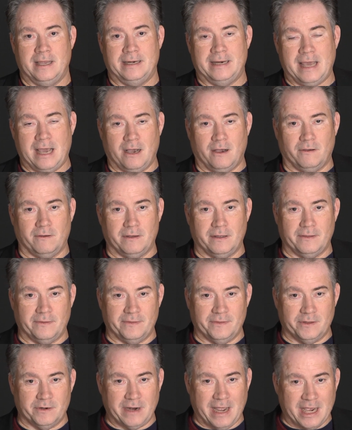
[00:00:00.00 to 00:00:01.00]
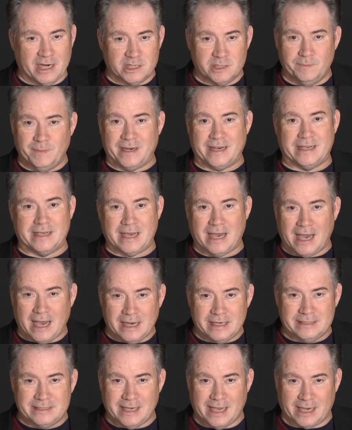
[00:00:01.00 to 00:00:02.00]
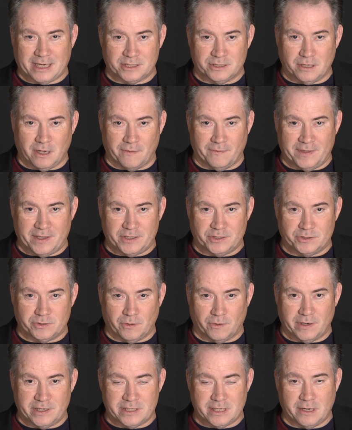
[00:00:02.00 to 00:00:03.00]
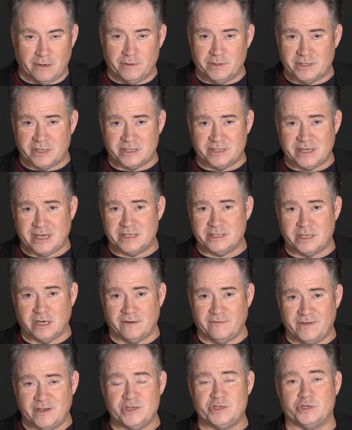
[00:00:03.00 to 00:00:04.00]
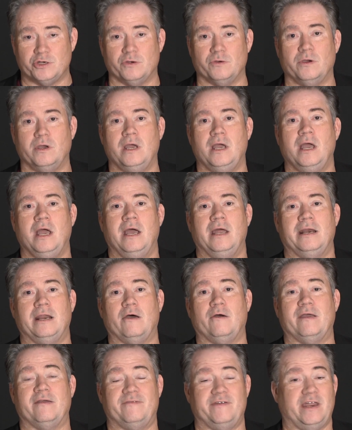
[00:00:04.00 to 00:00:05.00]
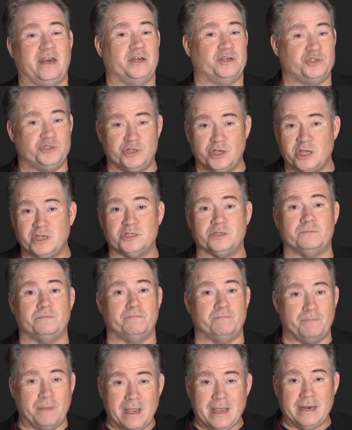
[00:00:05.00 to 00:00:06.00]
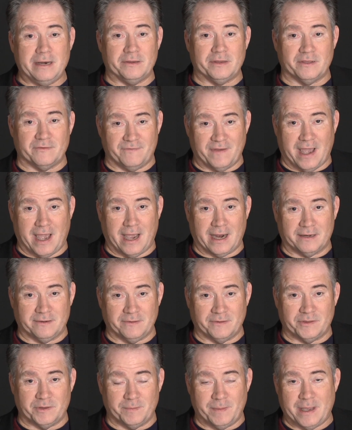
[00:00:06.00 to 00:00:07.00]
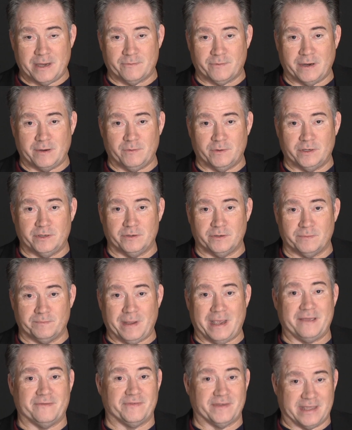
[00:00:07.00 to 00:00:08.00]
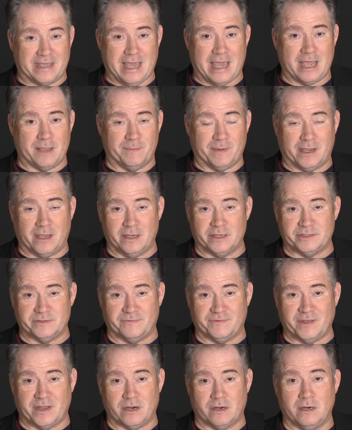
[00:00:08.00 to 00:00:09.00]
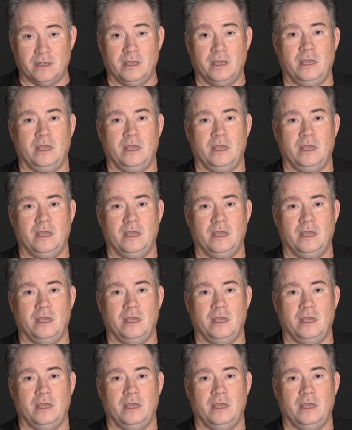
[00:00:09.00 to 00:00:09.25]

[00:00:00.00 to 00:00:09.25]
Now, there has to be context on these stories. I know it's a sensitive issue. Now, if it had just been the fact that the bakery wouldn't bake the cake because of their